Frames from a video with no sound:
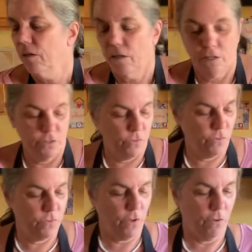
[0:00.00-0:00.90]
I'll do the
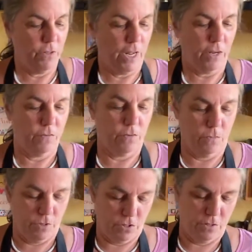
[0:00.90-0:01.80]
salt next,
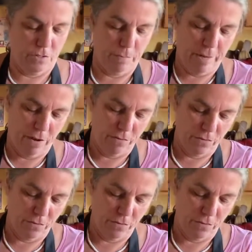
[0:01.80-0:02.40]
which is about